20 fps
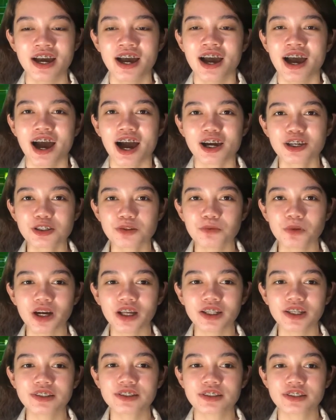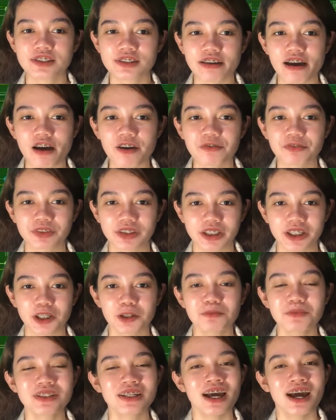as well as staff
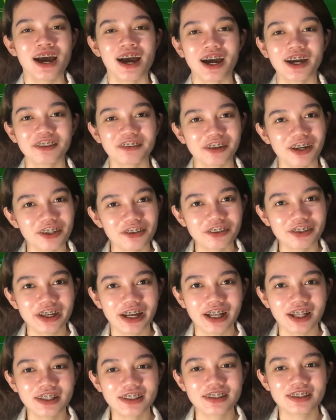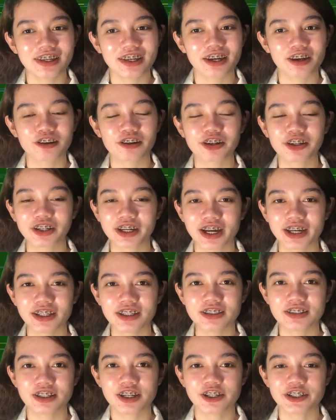teams at other healthcare
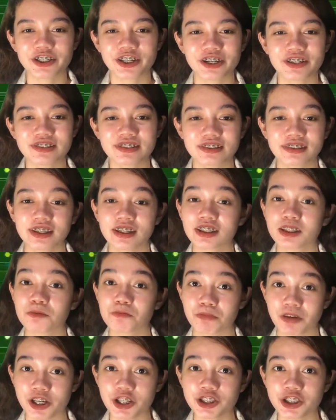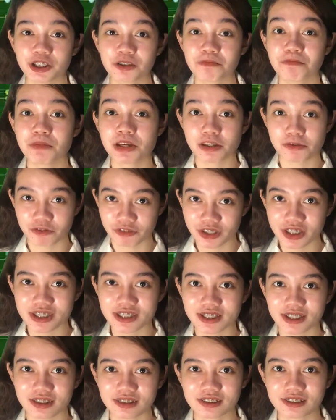organizations that the patient may
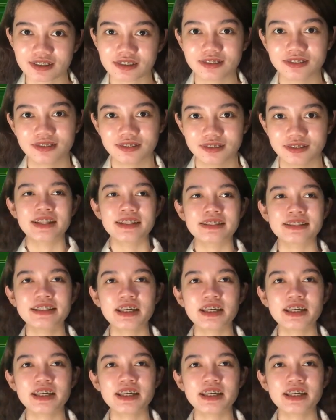visit. The